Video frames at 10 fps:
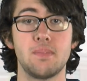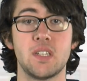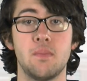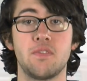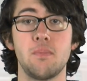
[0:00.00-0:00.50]

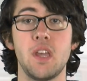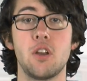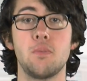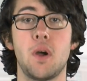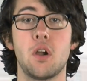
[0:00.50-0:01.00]
some from the
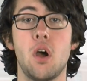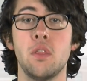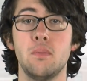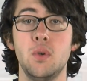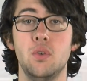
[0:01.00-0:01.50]
Udder Bar on
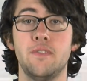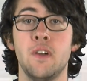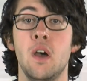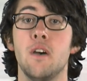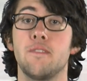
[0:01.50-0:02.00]
the move
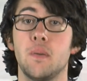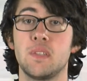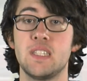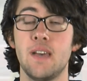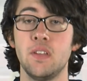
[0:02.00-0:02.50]
from
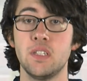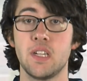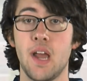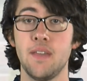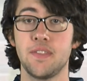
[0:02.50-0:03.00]
7 to
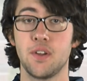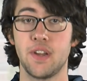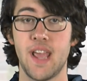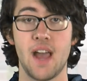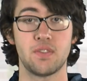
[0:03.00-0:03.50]

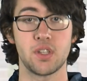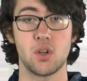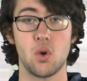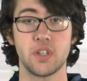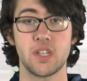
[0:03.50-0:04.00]
9.30 after the
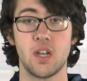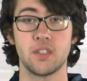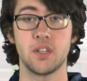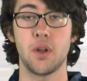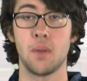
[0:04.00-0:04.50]
chorus
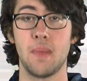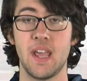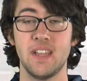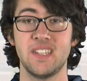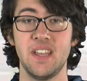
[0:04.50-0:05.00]
concert on
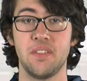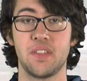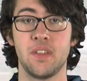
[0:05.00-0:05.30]
May 18th.